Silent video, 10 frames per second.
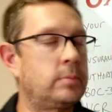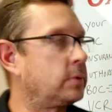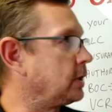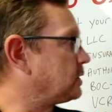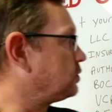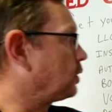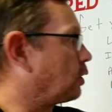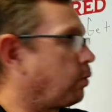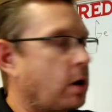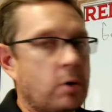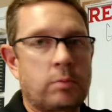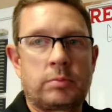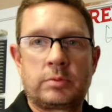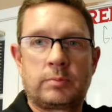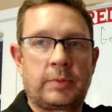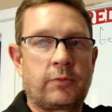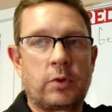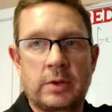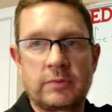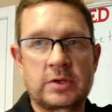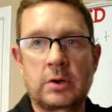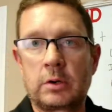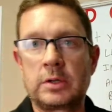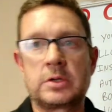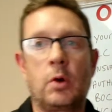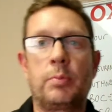get you a quote before you even start this whole